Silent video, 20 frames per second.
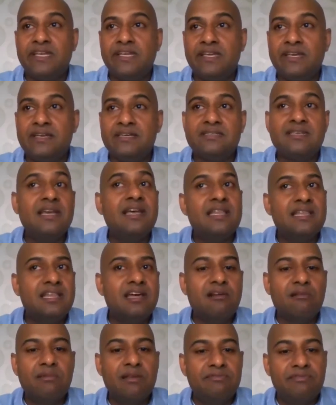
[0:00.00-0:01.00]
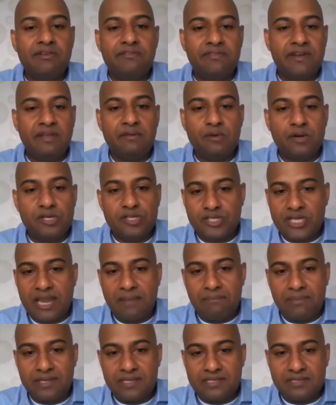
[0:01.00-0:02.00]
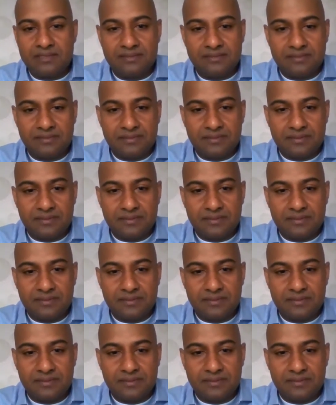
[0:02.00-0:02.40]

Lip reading: years, there will be 50 world champions.